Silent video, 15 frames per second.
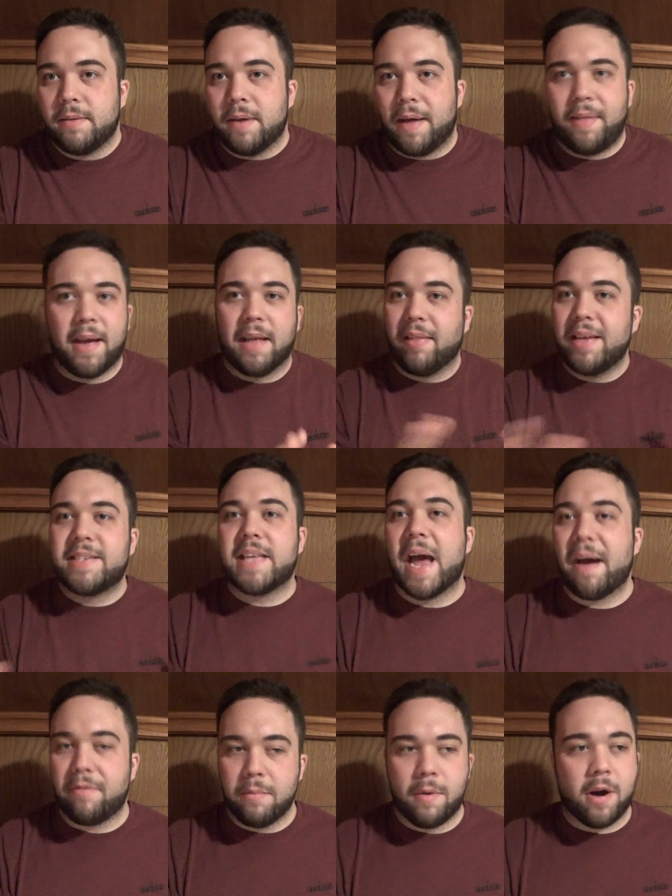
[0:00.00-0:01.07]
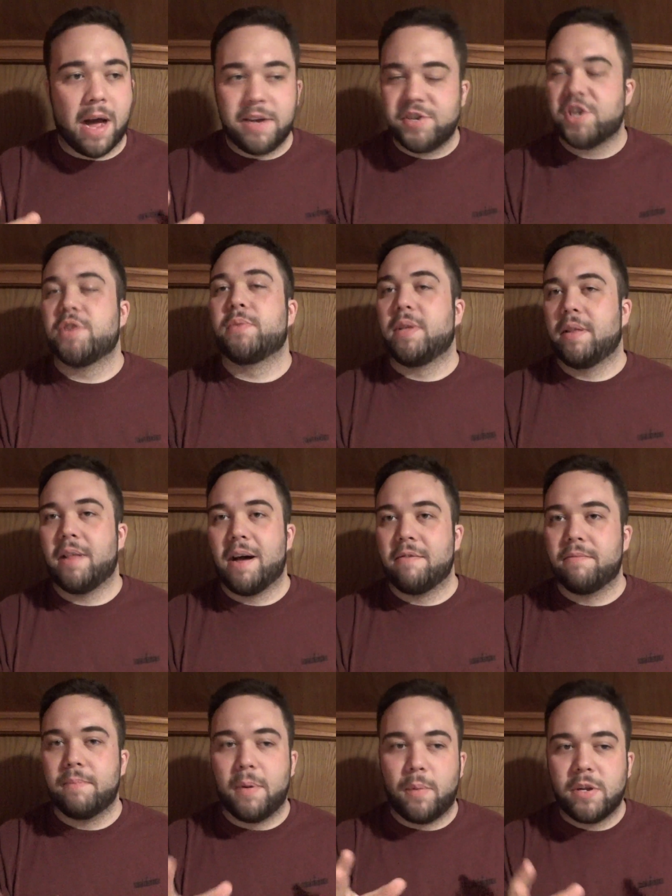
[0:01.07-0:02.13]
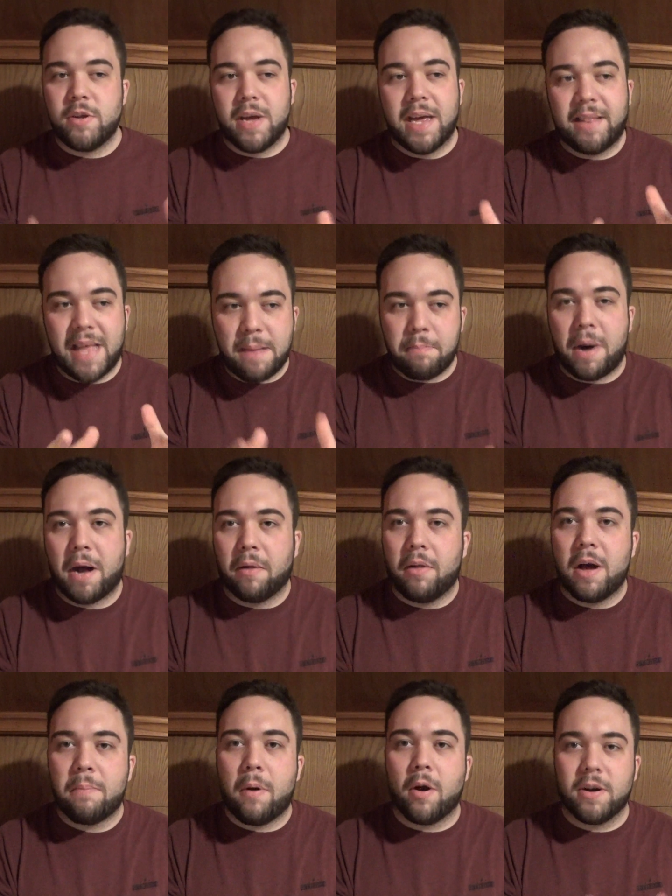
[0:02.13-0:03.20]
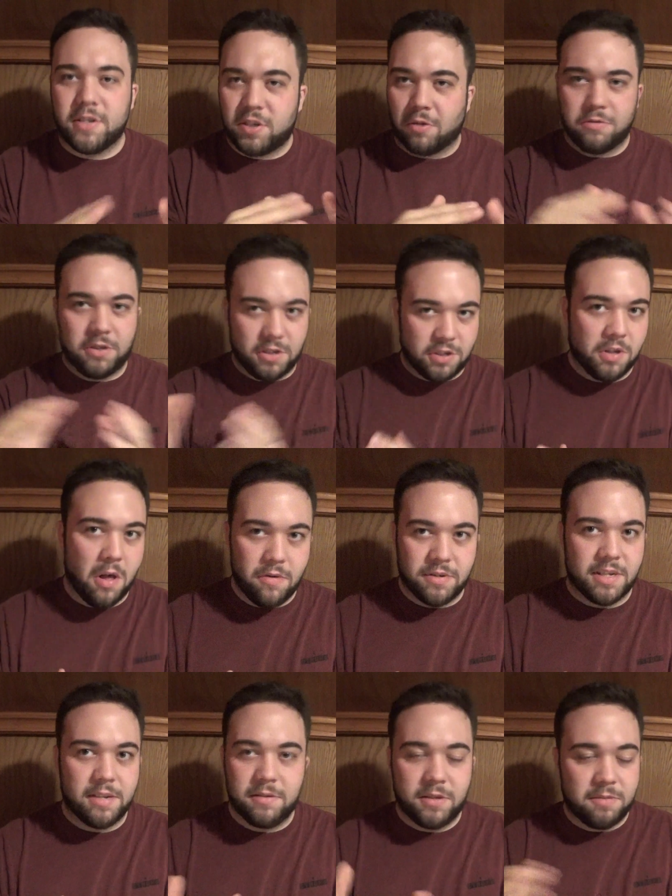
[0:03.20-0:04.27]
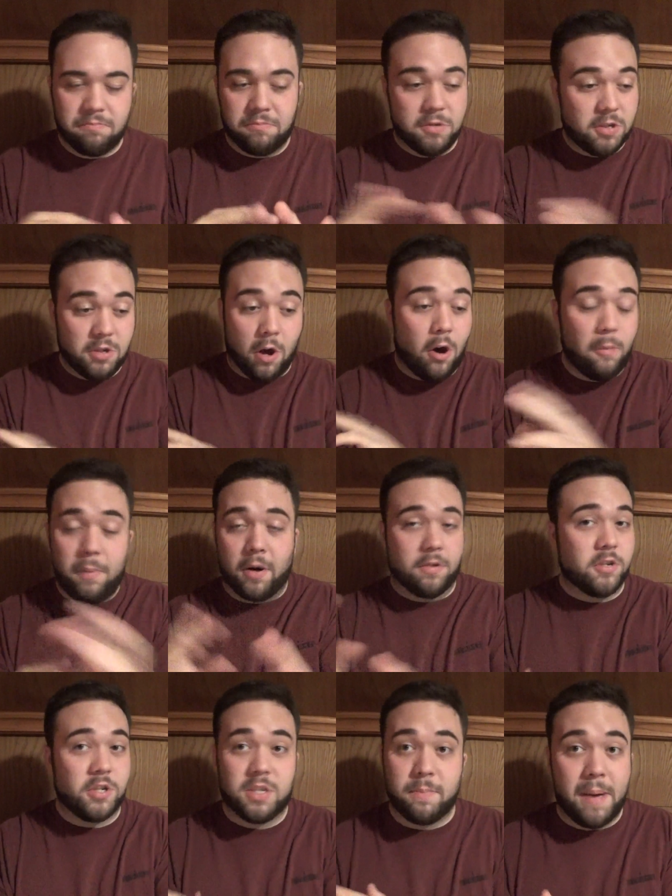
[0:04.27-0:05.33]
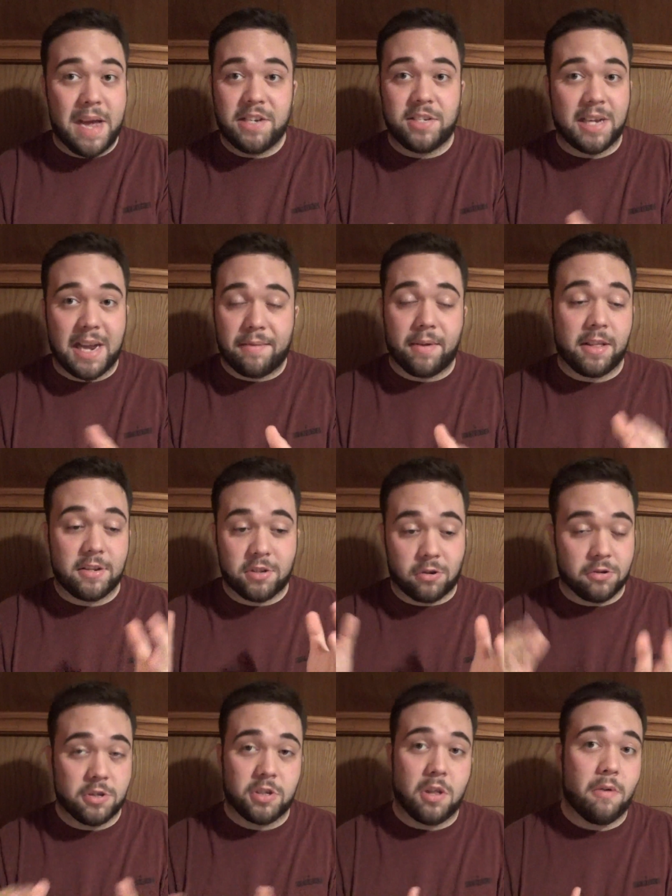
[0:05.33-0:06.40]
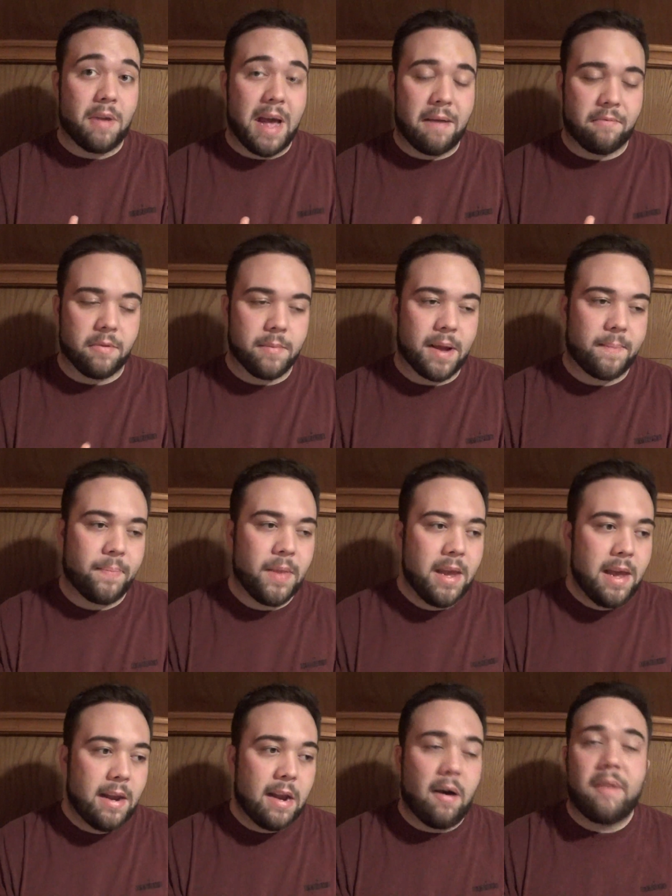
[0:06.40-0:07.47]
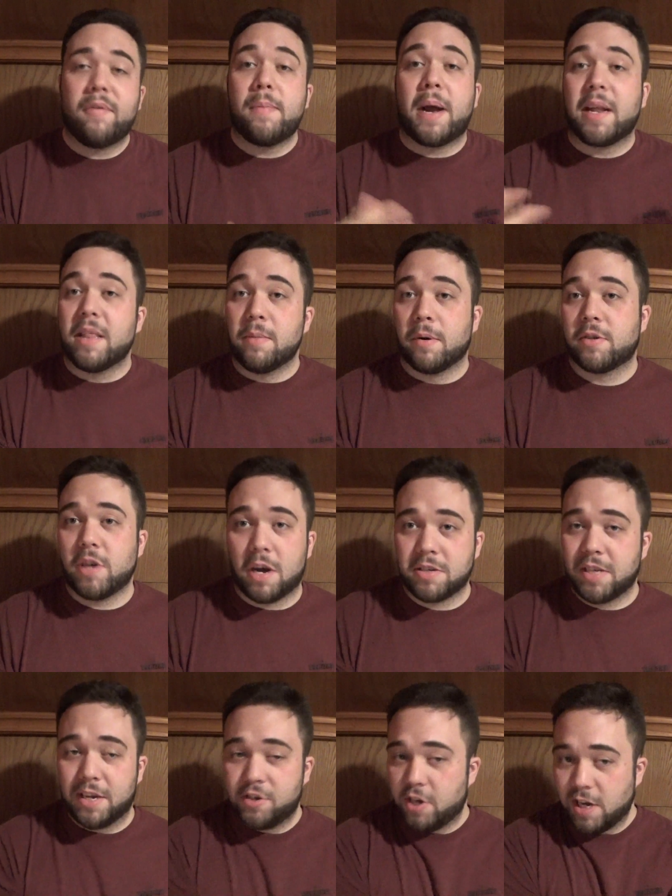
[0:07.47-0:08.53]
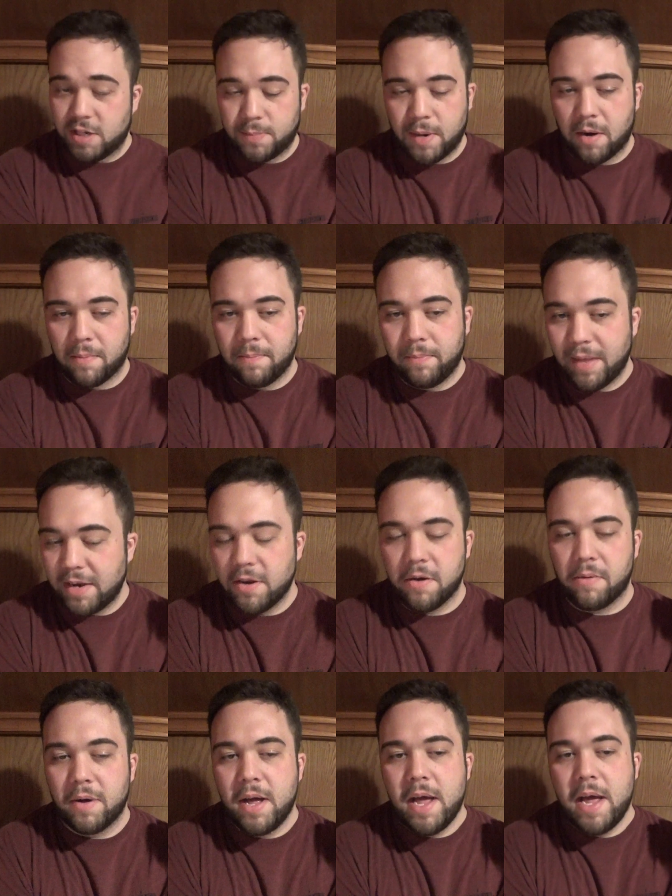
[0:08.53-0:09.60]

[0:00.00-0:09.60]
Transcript: I think at least half the book I genuinely loved. But when you hit that monologue part, it starts to slow. The whole book, just the pacing and everything starts to slow down for me. Now, everybody in the book talks like Shakespeare. They do.